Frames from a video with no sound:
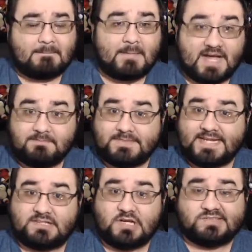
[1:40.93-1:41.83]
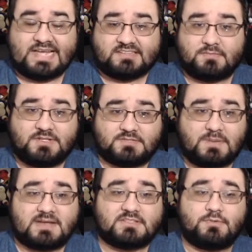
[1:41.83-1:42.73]
update those as much as
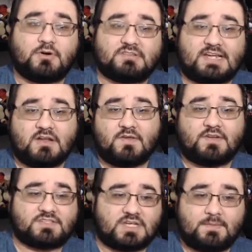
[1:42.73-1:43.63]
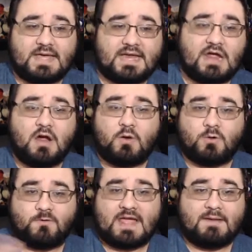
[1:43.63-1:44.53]
possible, because I know there's some that were
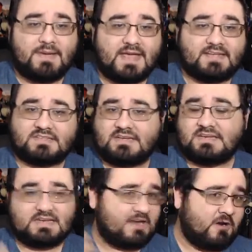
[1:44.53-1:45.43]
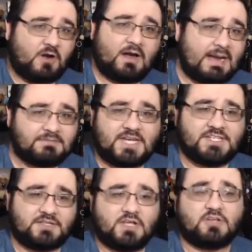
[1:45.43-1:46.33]
fan-based, and I'm
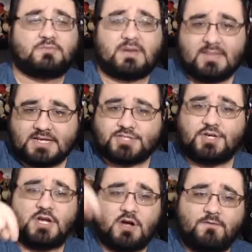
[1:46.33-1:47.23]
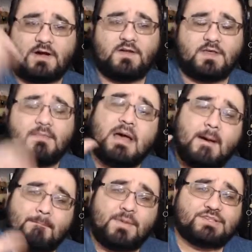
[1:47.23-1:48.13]
changing those. But make sure you go follow them.
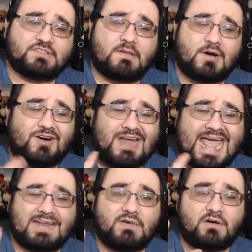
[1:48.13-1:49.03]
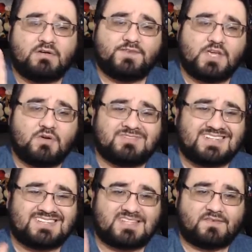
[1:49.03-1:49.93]
Most of them are Anime Reviews
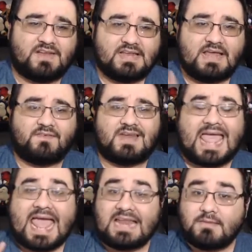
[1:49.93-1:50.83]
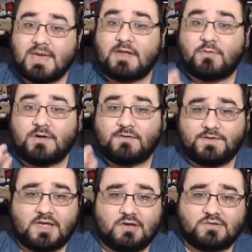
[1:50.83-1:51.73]
7-Eleven. Anime
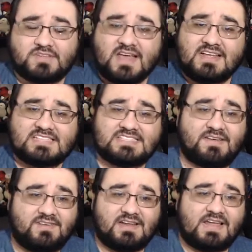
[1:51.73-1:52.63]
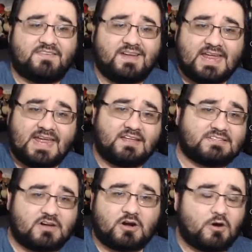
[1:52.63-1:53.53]
Reviews 7-Eleven is
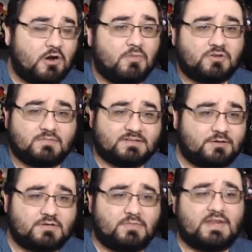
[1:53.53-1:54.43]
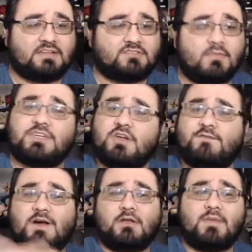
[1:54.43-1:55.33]
are most of my social media. So make sure you
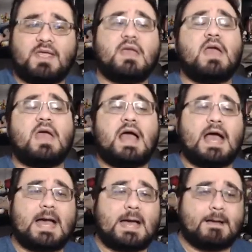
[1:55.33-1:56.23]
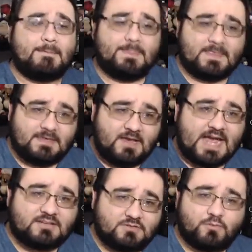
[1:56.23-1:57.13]
follow me. You
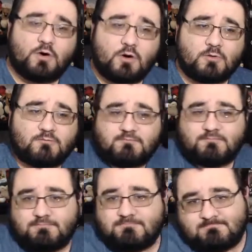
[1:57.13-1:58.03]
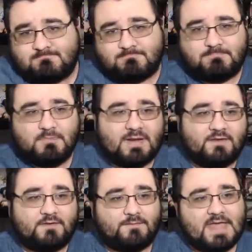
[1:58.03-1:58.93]
guys will
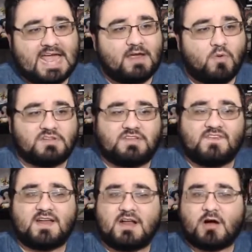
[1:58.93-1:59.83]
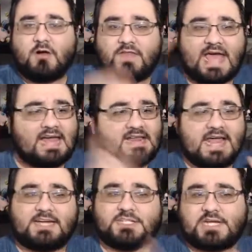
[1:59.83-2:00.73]
benefit from that. And once you've done all that,
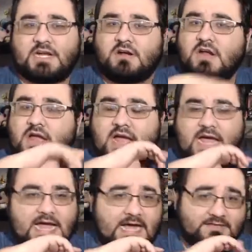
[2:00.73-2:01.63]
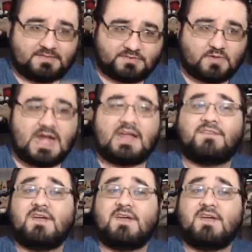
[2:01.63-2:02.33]
like, share, subscribe,